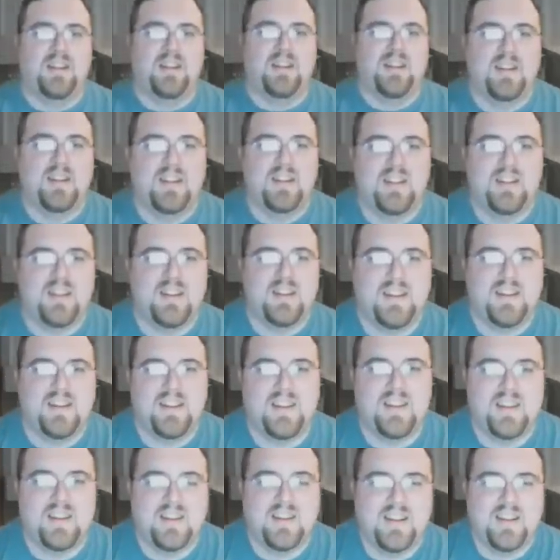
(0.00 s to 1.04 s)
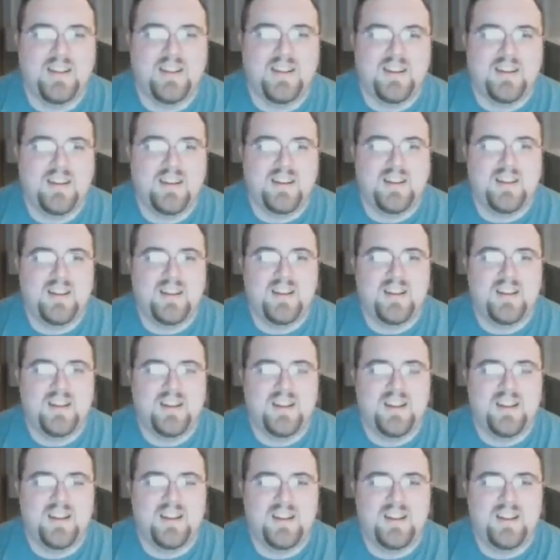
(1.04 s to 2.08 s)

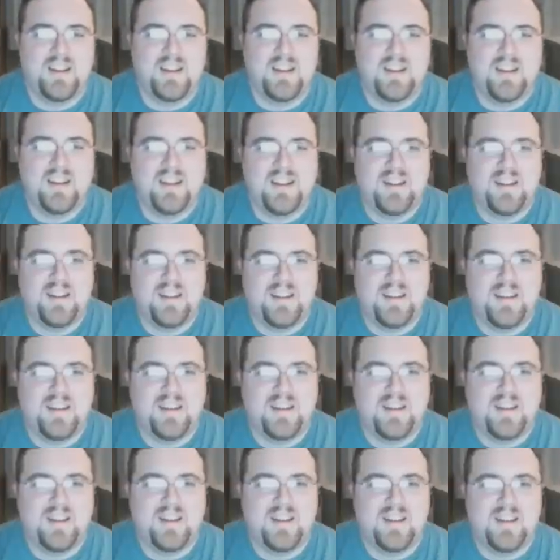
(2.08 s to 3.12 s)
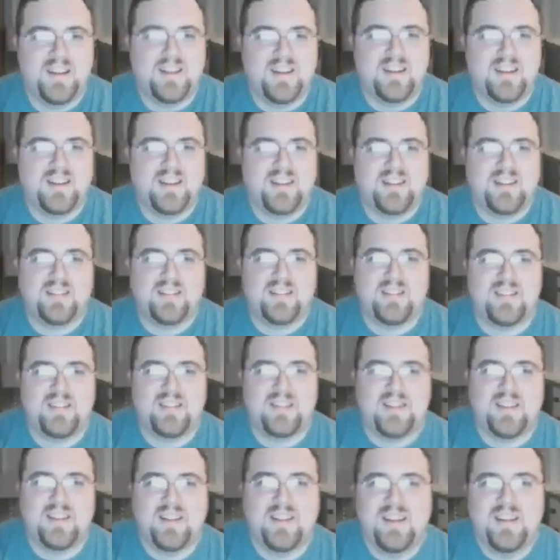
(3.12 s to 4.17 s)

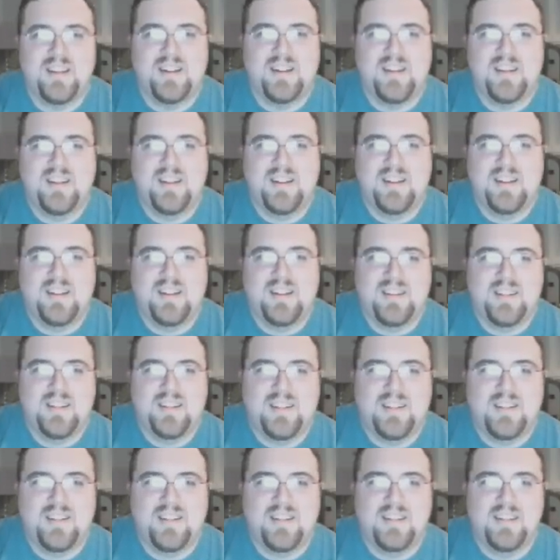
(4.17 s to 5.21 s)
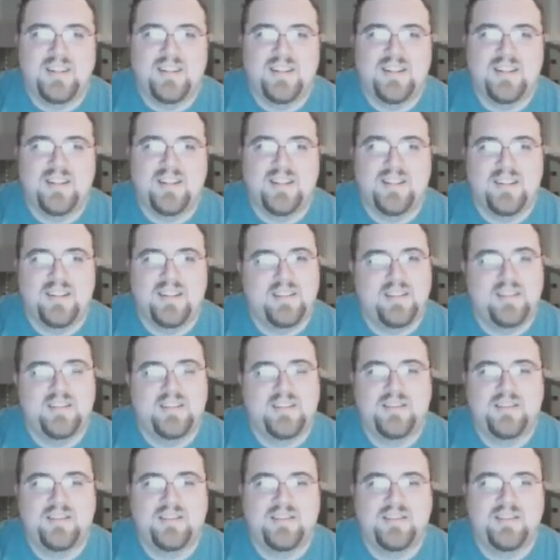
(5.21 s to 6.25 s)

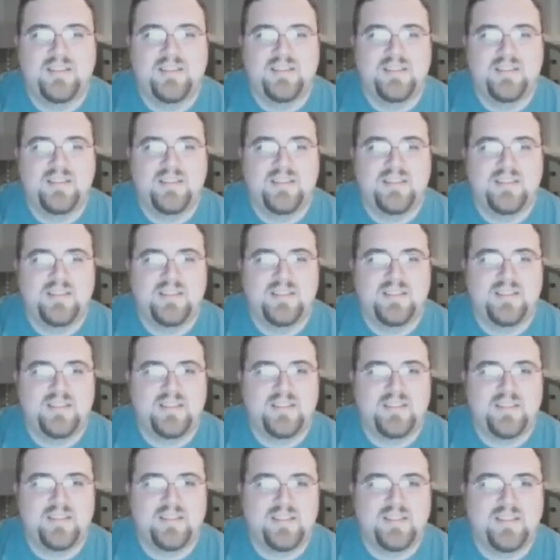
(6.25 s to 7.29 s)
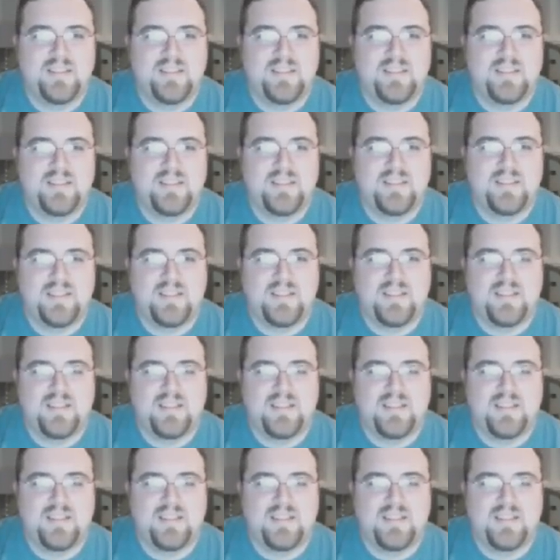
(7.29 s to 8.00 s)
The person shown says nothing.